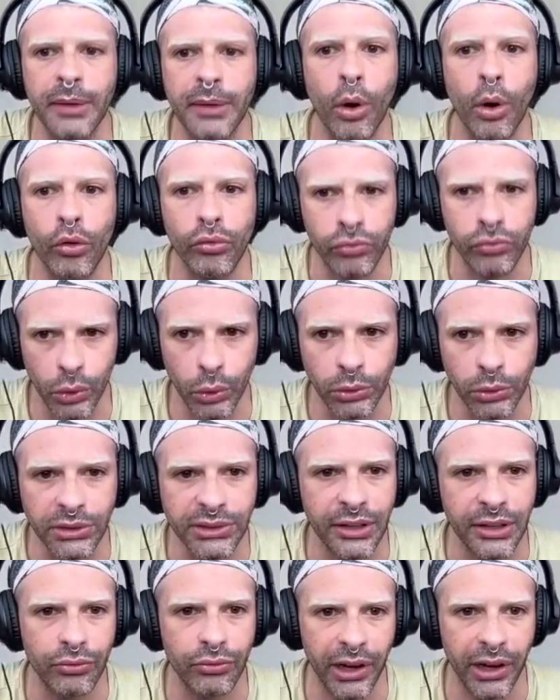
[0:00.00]
putting more
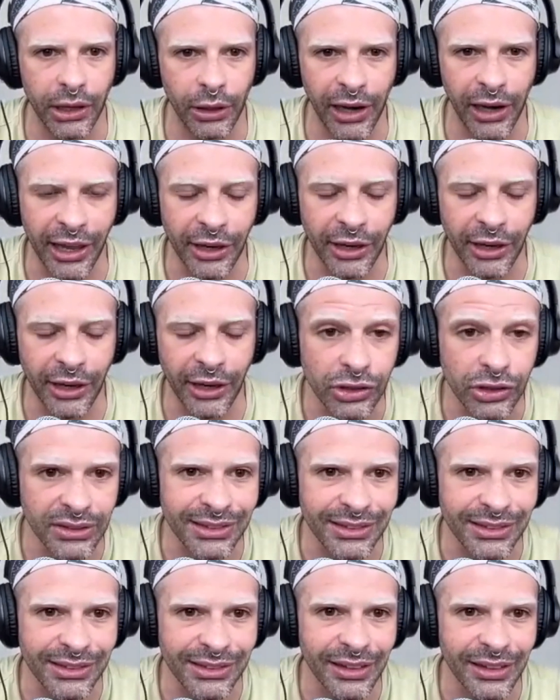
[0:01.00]
rules and
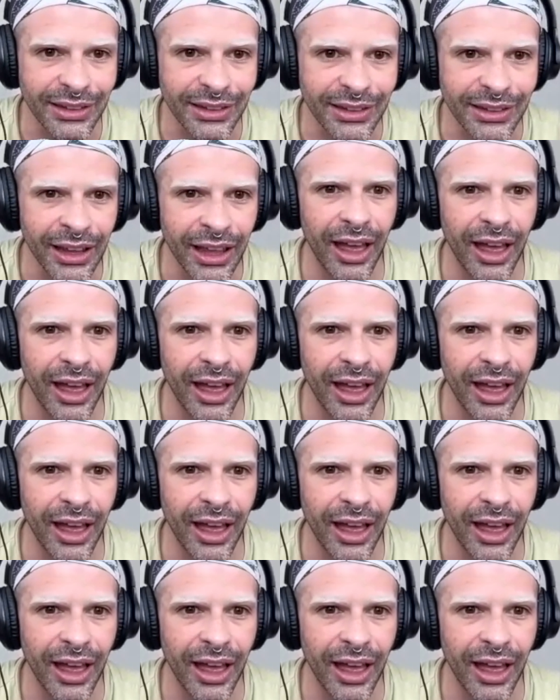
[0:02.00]
regulations,